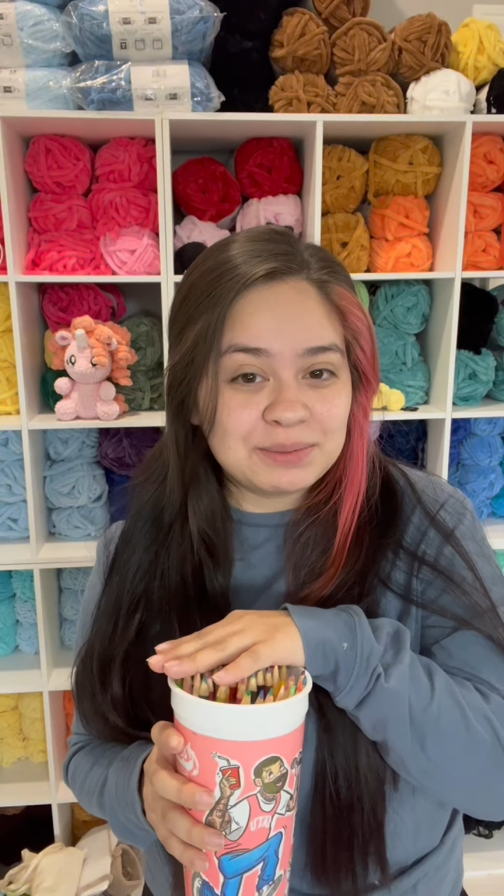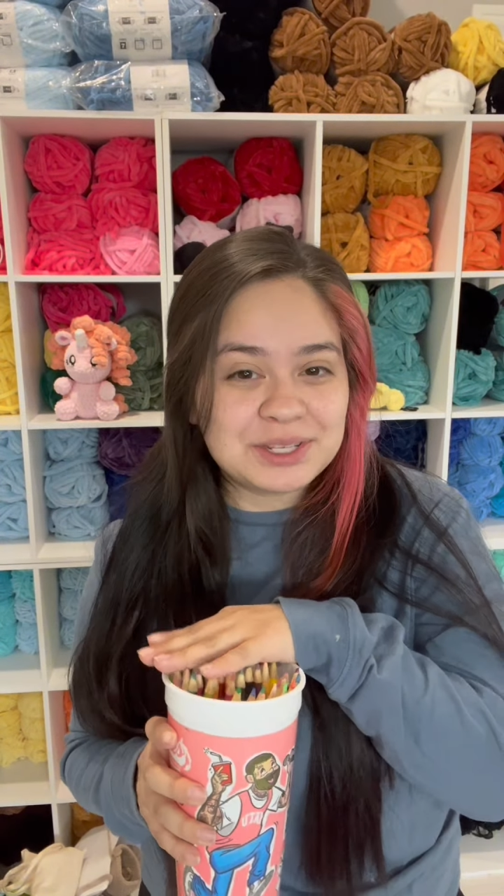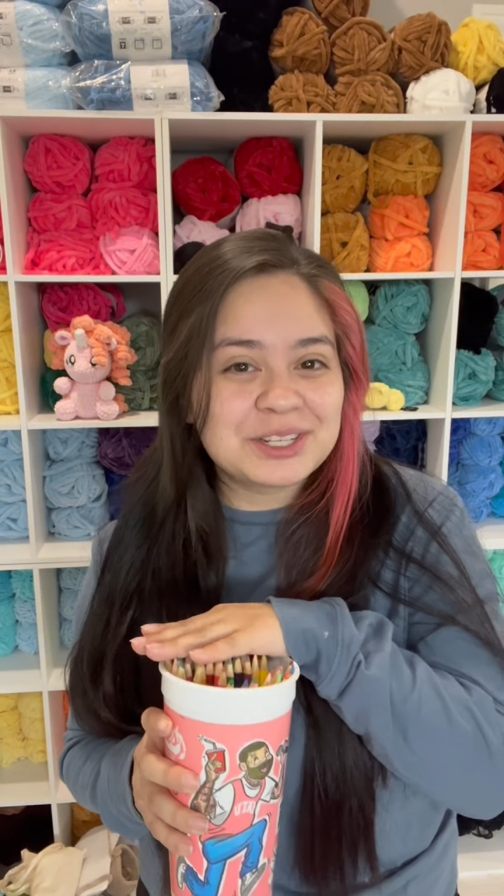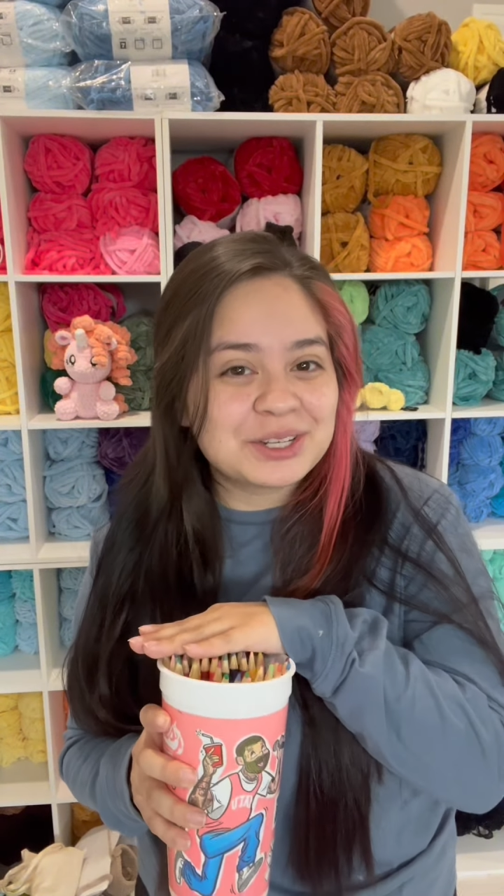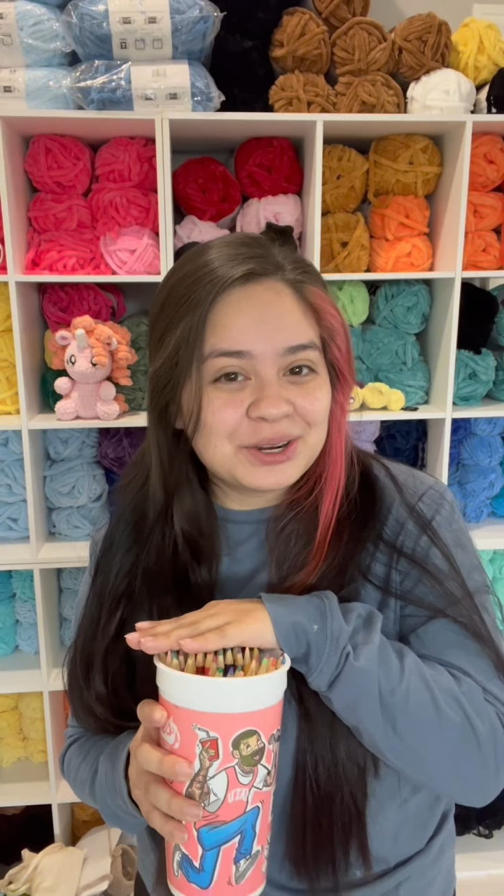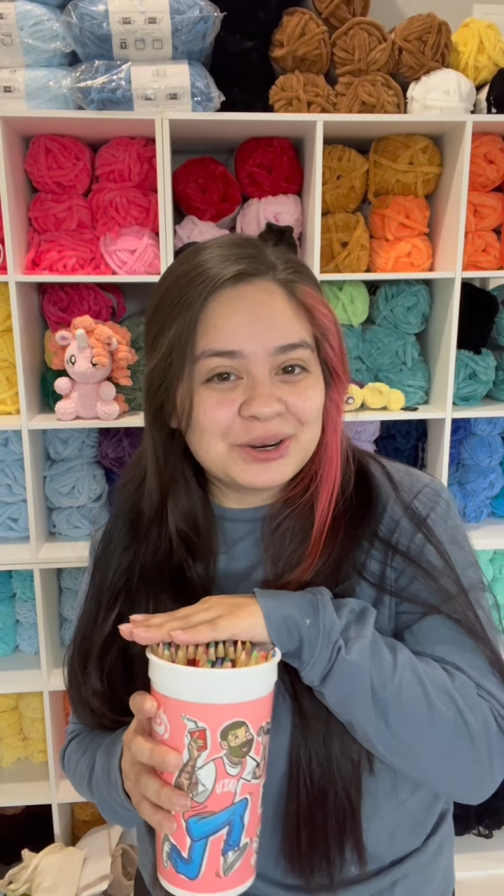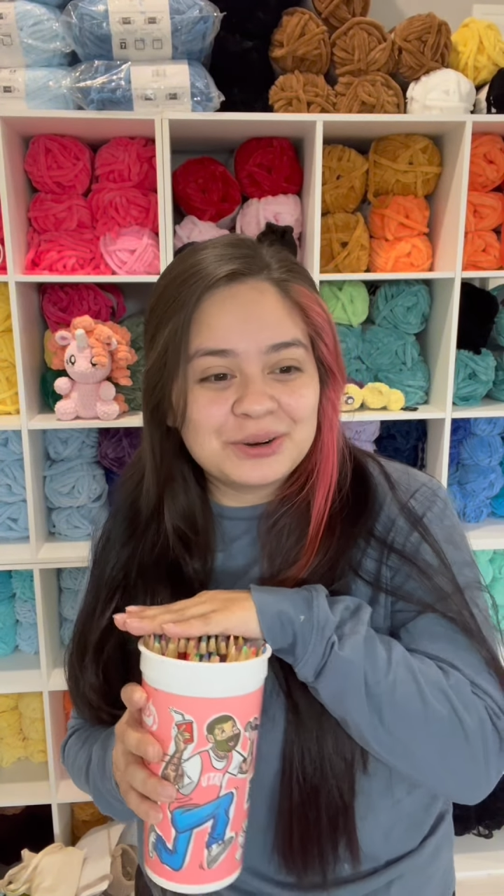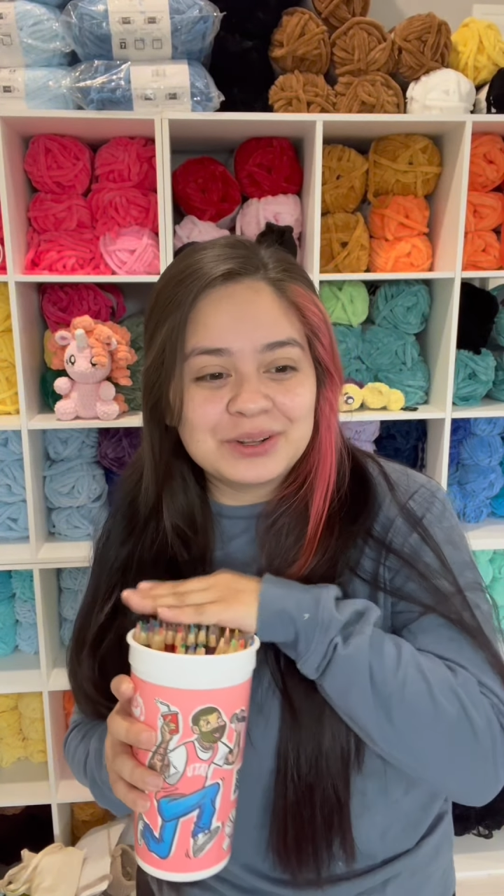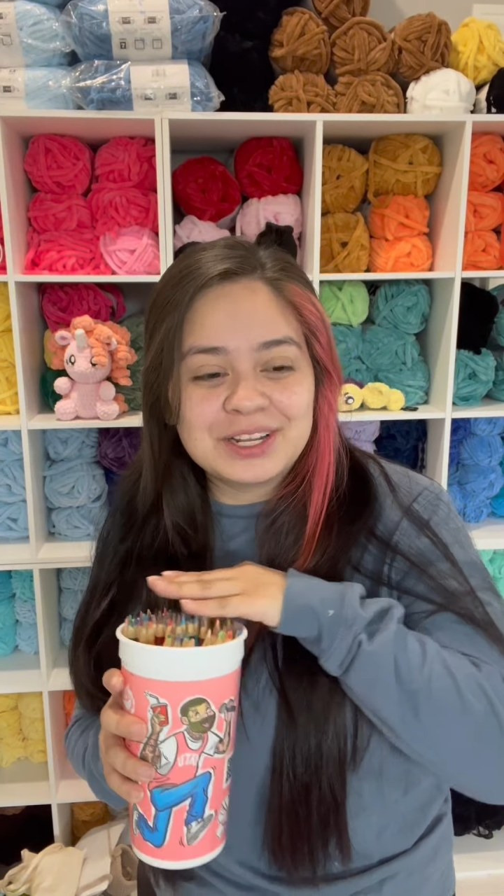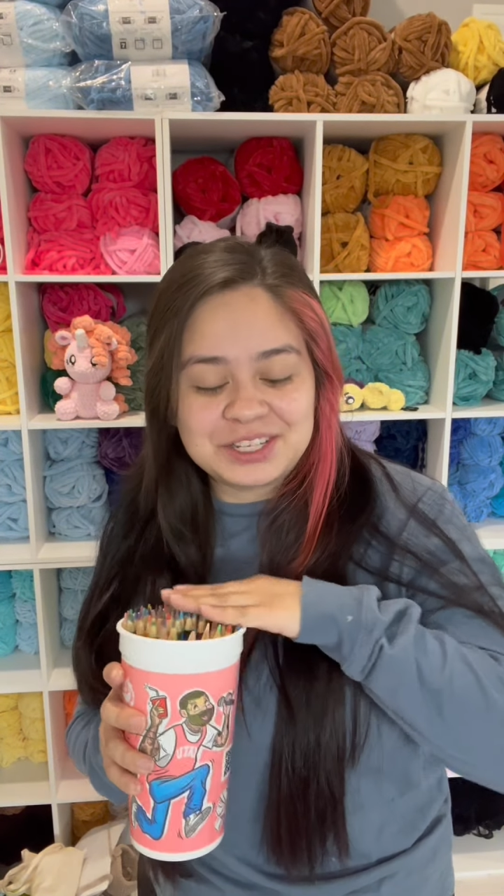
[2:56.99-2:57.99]
so
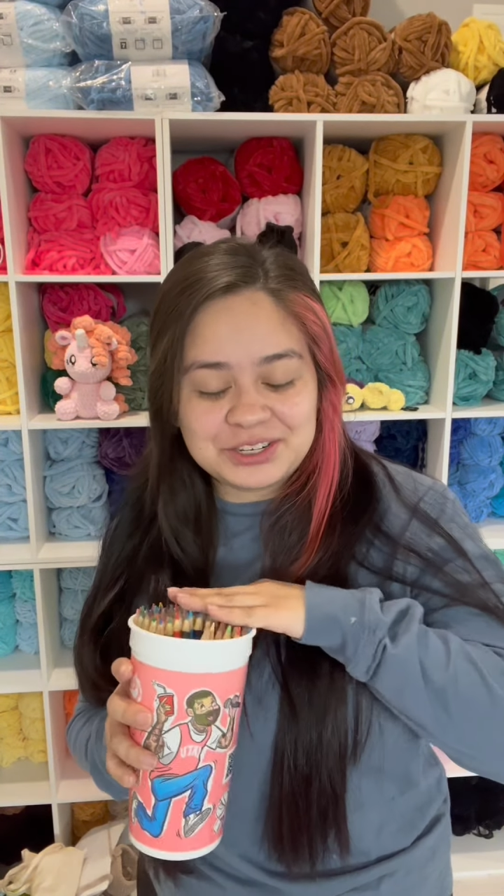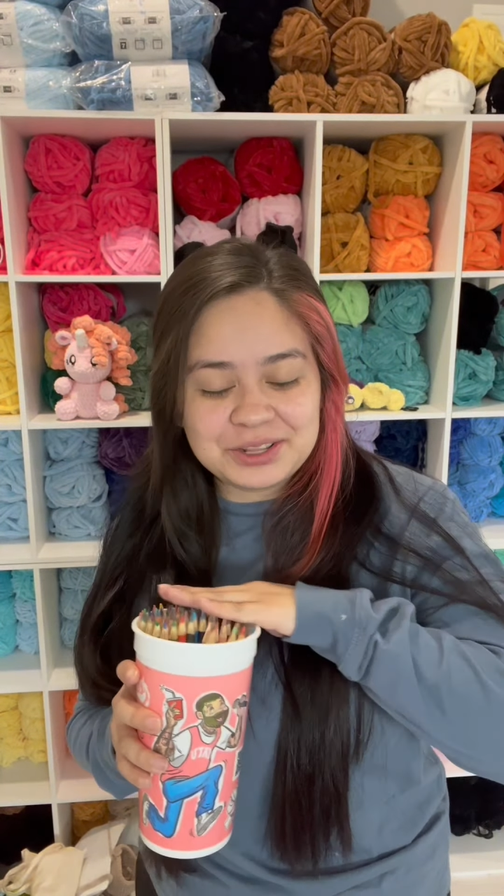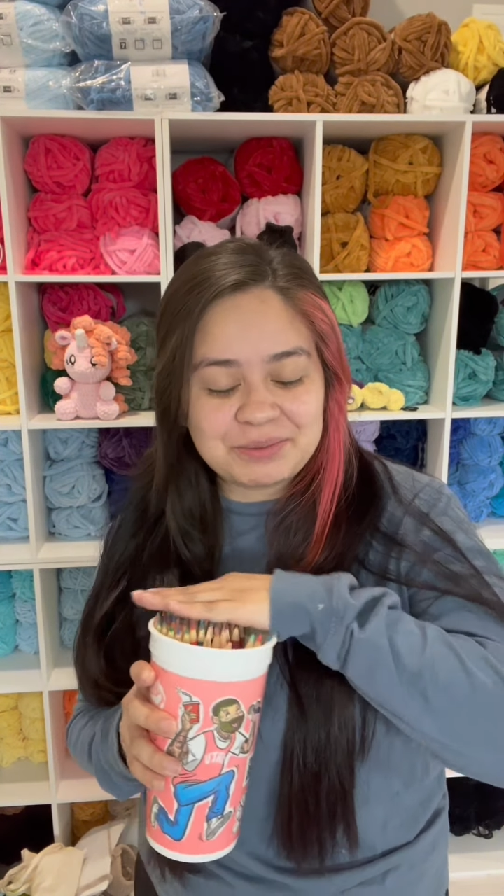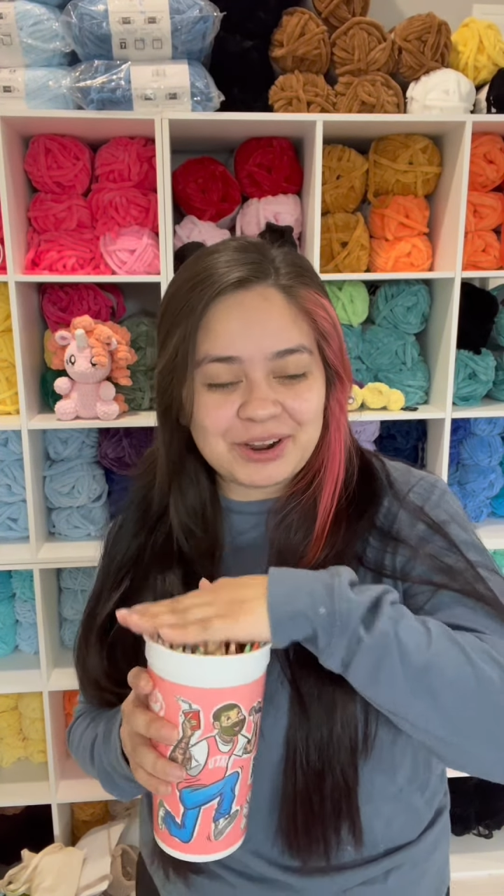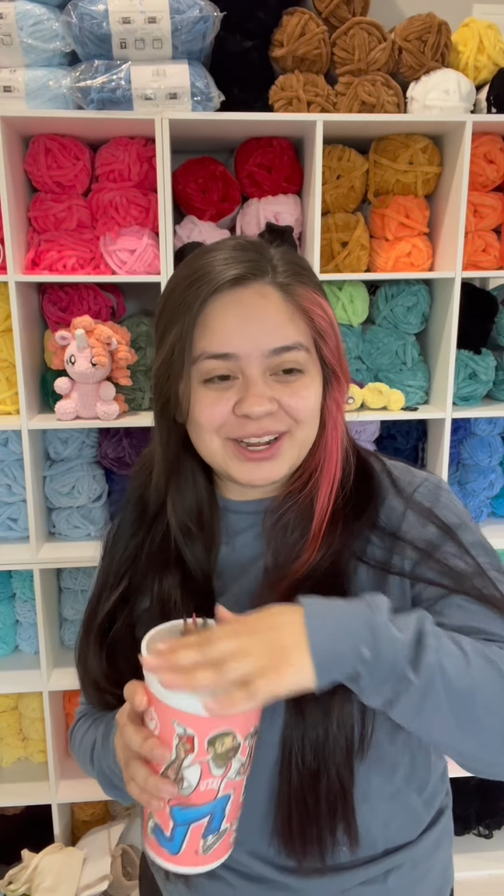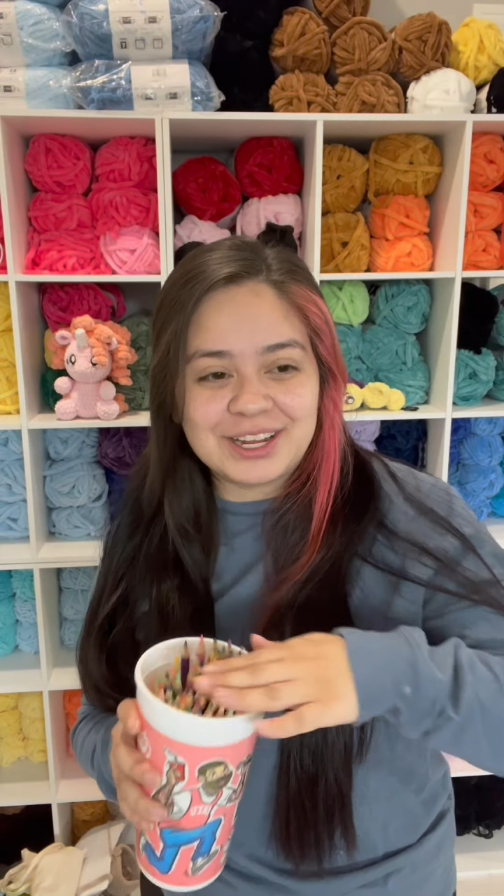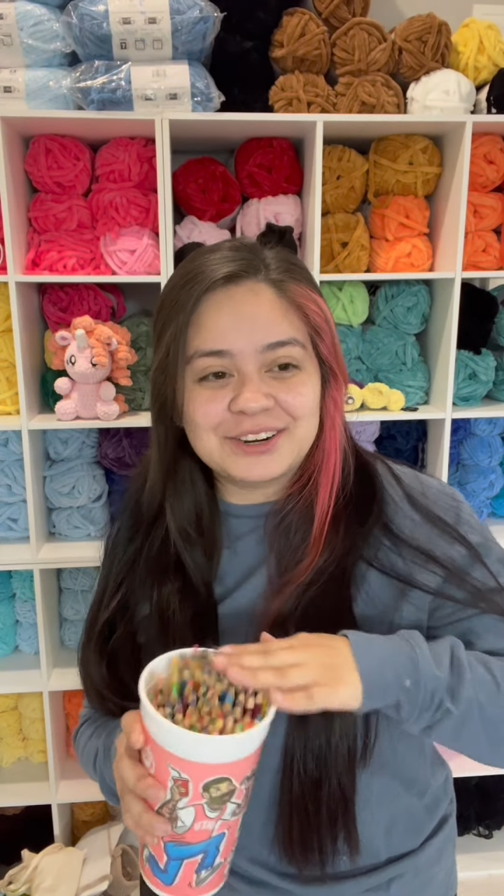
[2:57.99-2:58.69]
let's do the body color